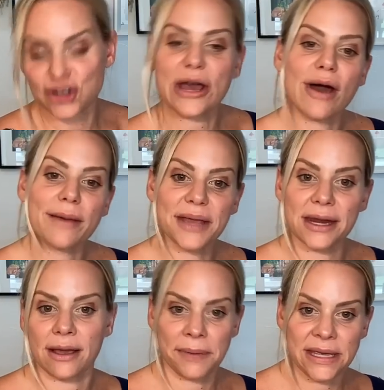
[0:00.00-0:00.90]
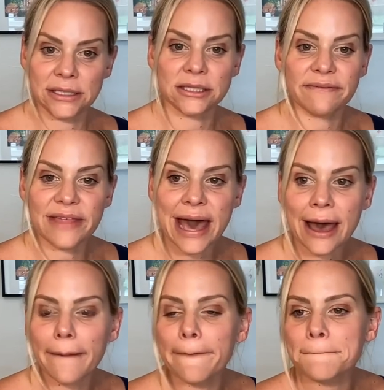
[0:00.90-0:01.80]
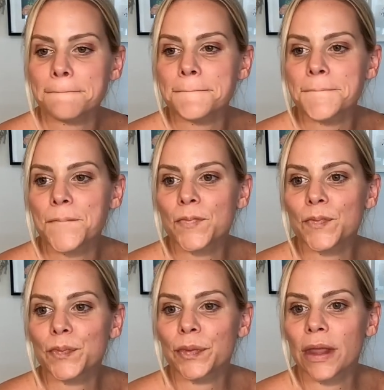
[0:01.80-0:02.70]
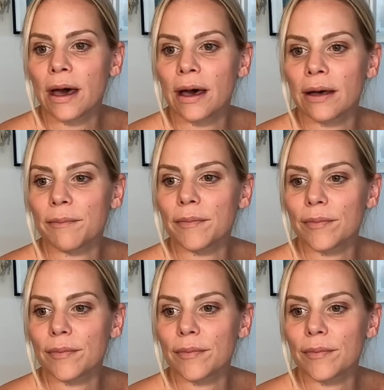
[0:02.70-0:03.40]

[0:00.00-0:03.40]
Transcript: now I'm getting a piece of that. I'm